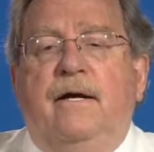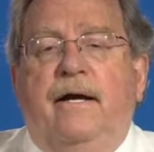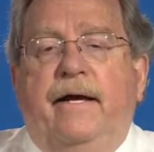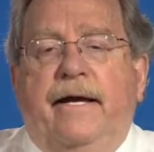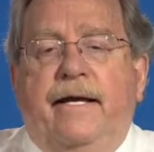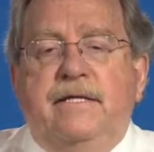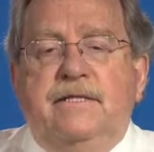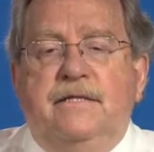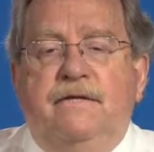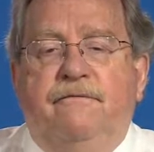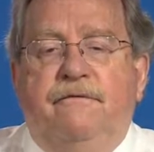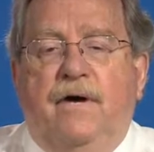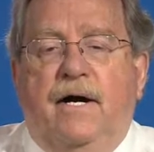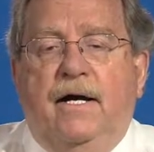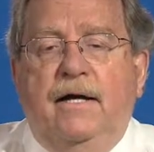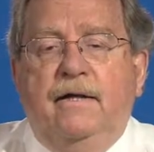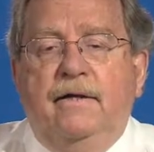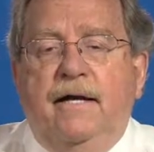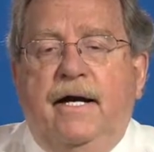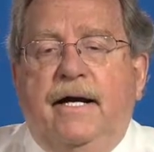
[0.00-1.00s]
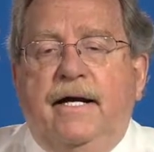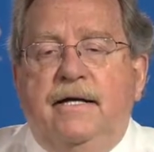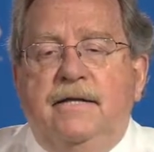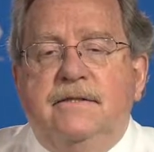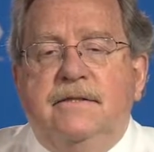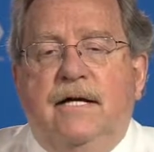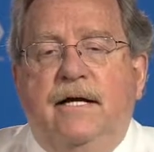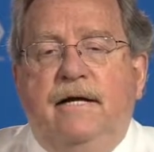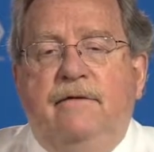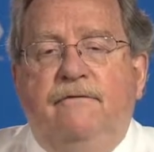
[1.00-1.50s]
is defined
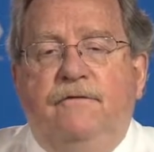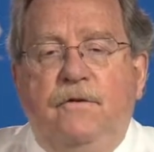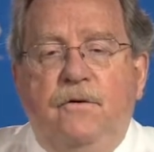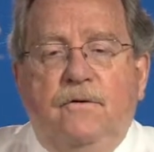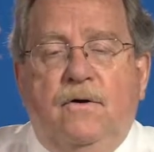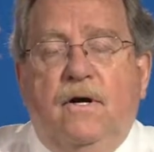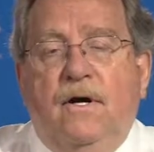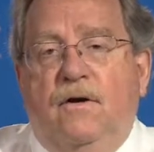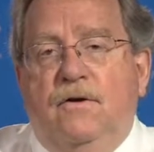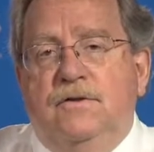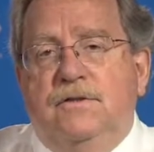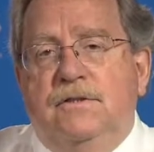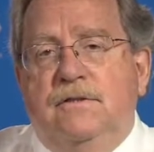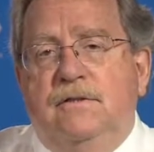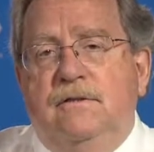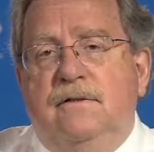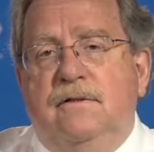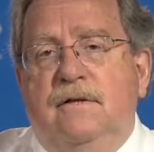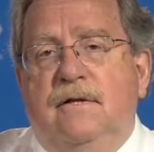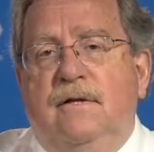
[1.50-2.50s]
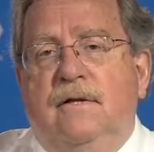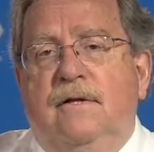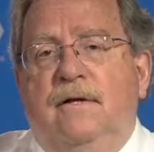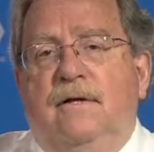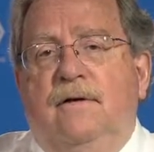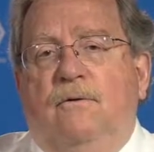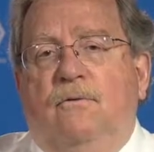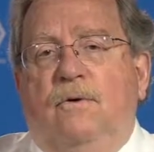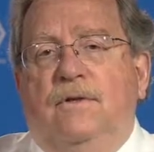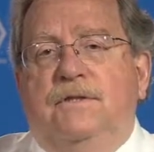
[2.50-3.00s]
as a fucose,
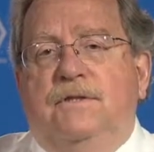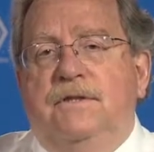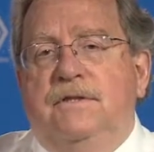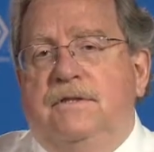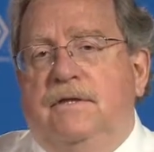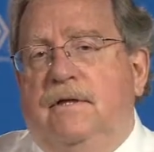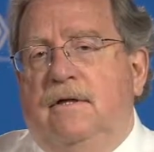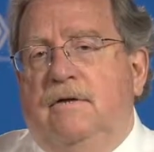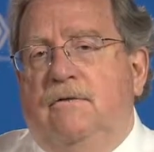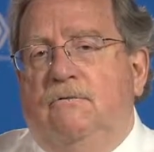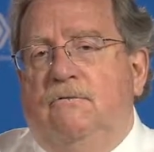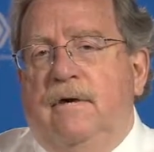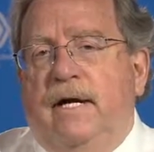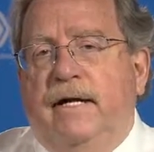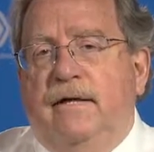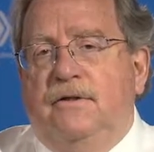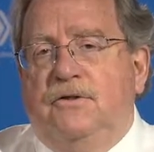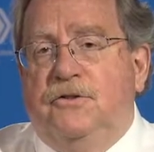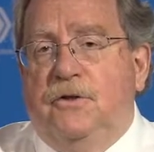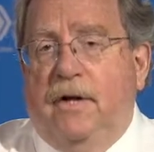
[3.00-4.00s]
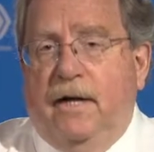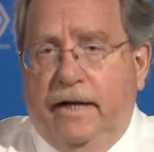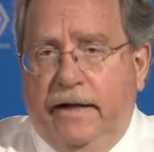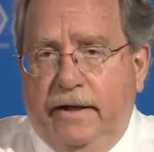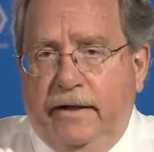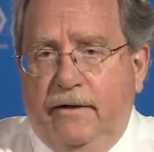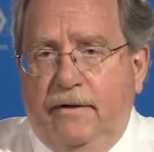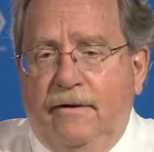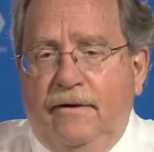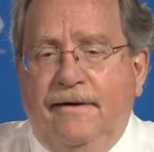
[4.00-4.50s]
which is in a red
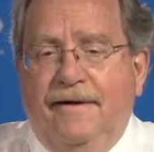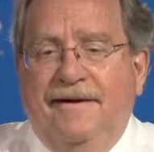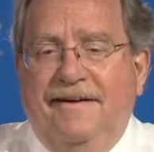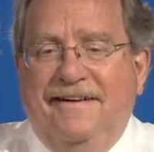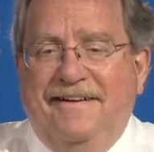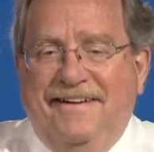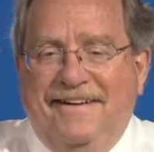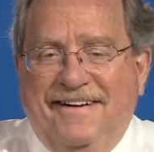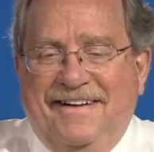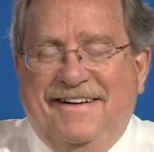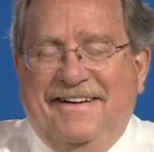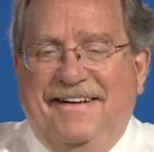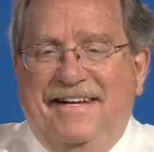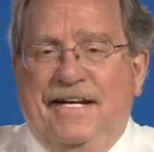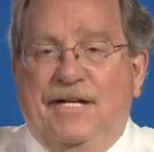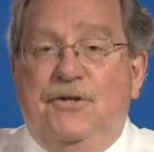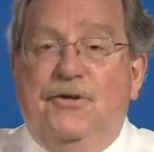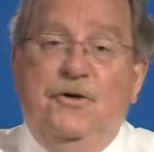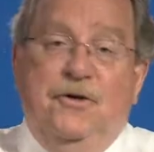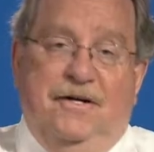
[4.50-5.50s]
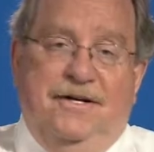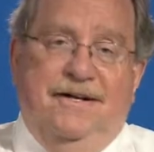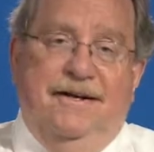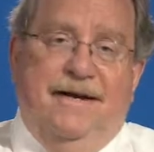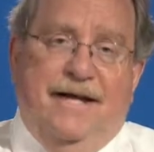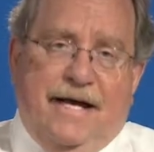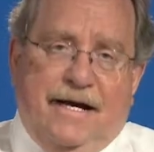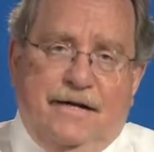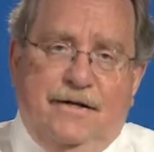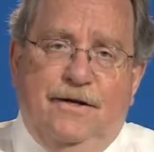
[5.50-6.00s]
triangle, linked to a
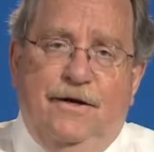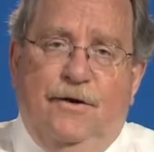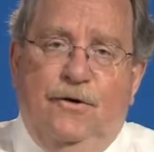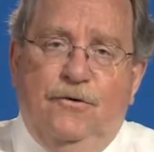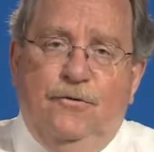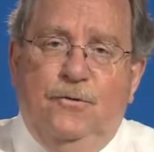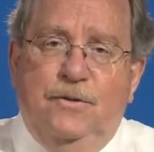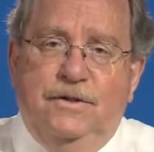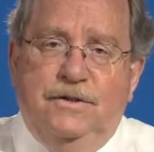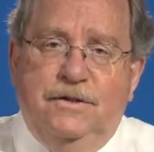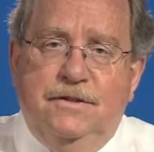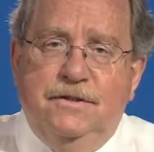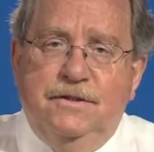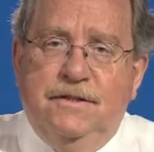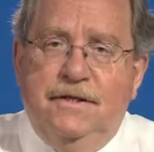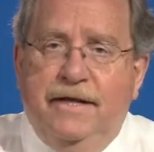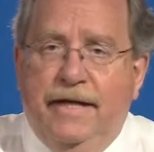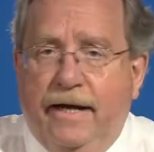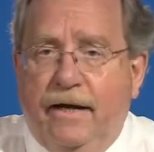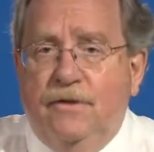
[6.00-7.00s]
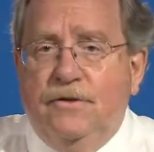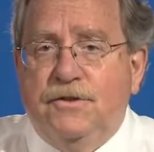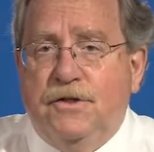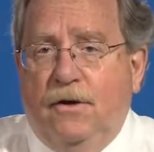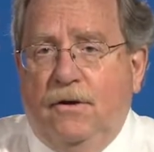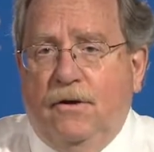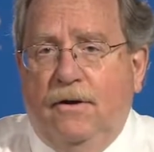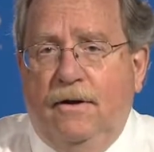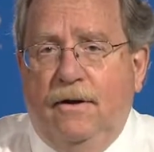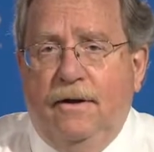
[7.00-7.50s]
galactose, which is a yellow
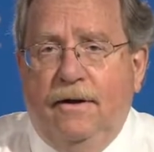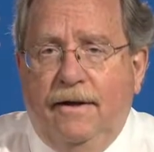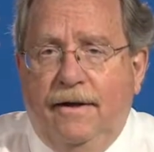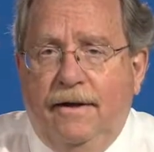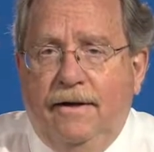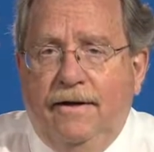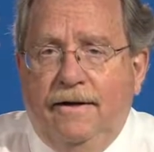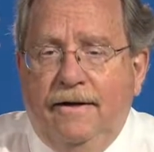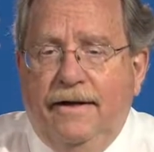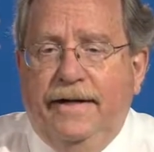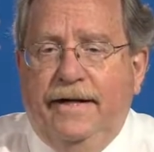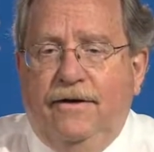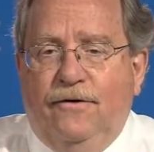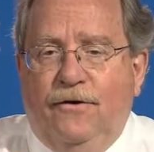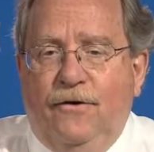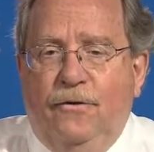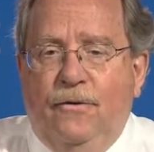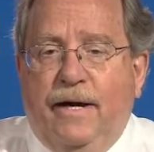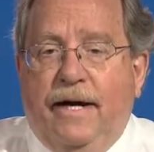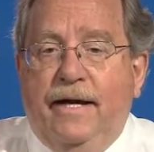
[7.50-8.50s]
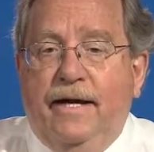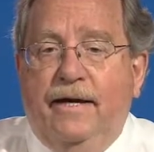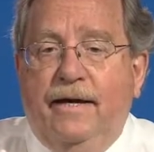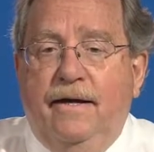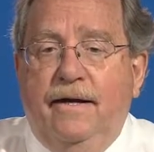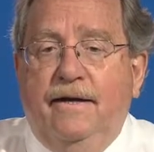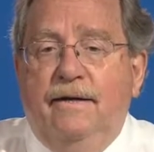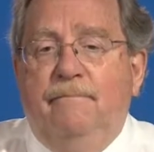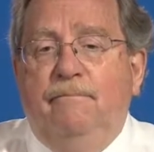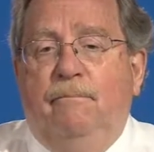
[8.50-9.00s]
circle, linked to a
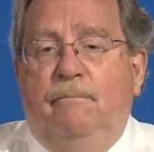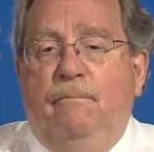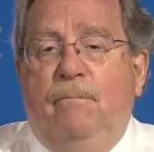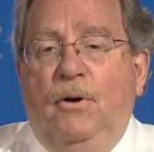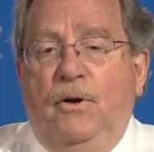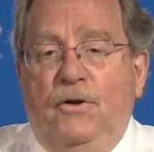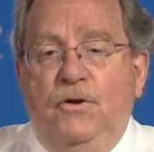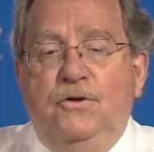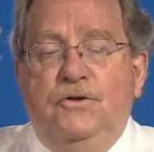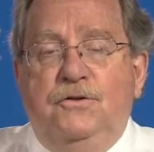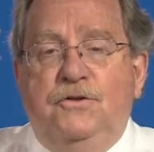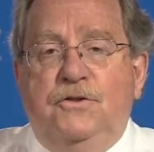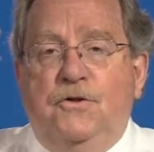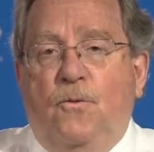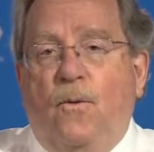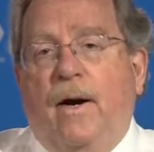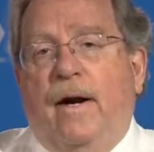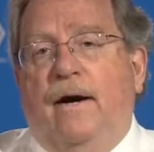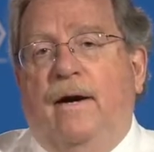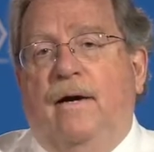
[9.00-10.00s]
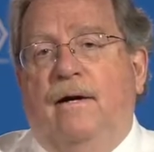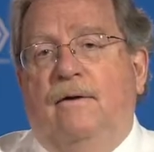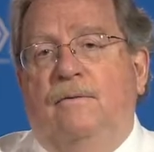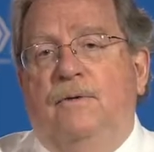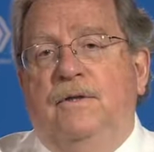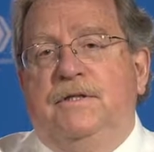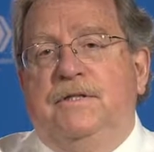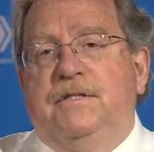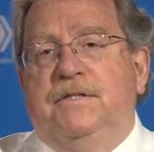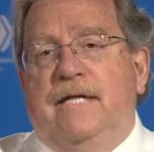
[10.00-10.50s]
blue square,
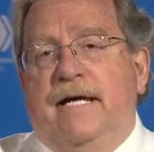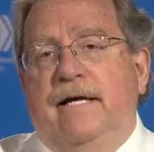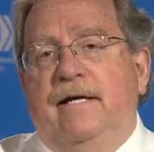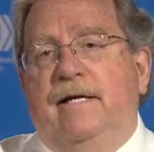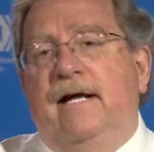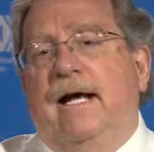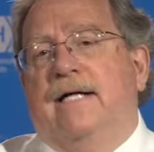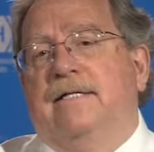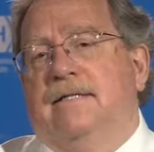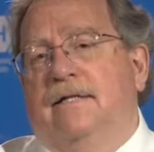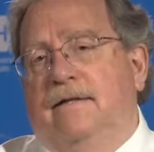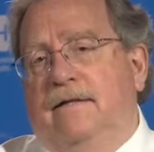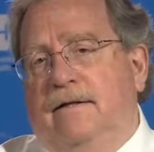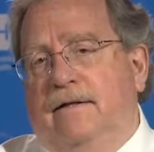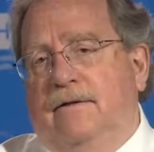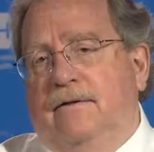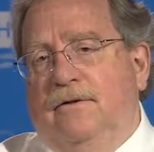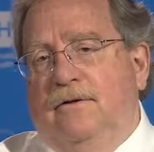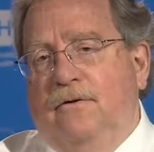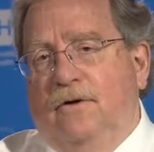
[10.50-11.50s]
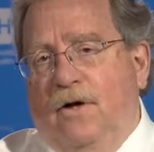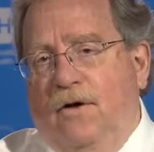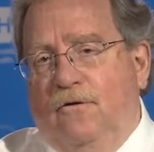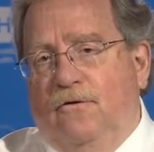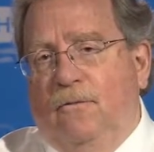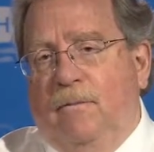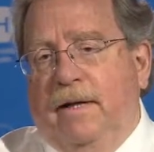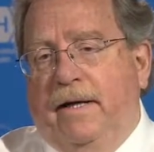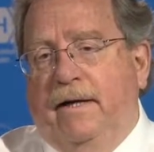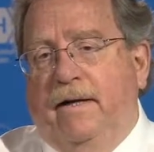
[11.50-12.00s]
which is
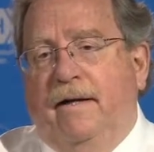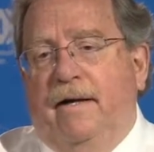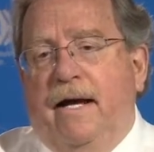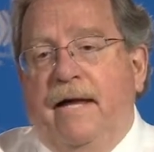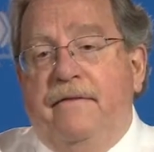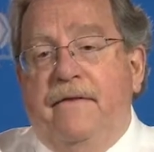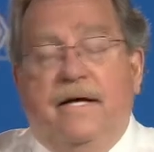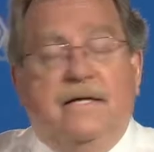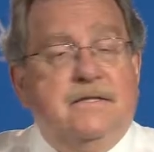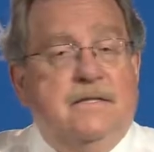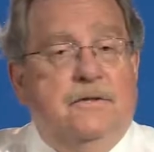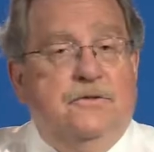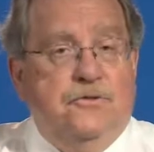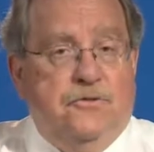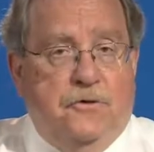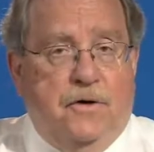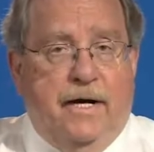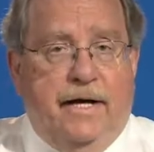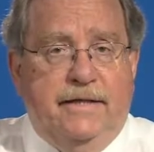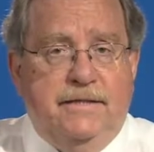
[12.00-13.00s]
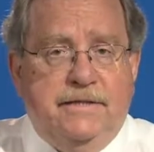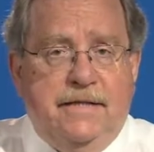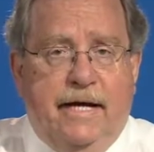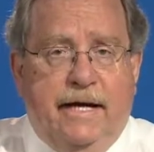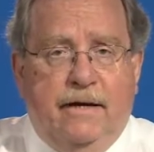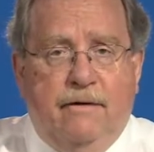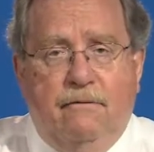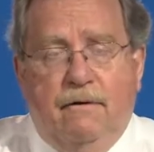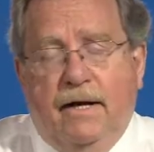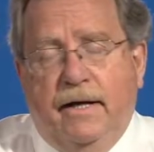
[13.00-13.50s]
N-acetylglucosamine. And that's a
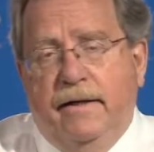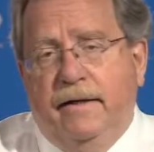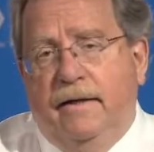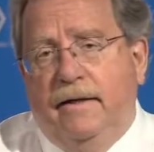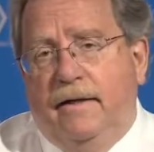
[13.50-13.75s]
trisaccharide.